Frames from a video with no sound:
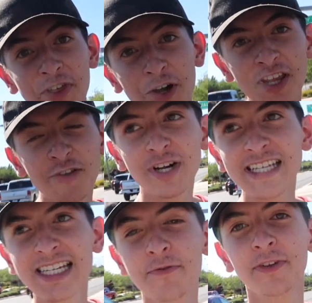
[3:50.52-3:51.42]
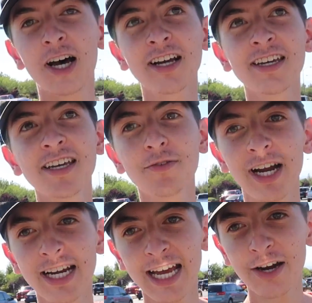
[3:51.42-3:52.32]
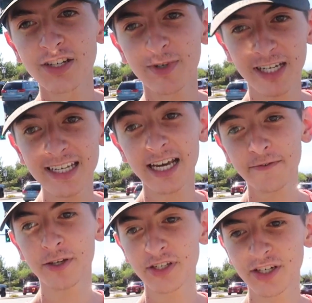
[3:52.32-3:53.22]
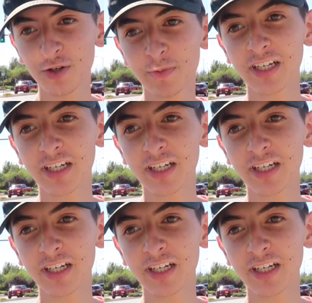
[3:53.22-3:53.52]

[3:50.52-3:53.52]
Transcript: But the only reason I'm vlogging right now is because I feel stupid.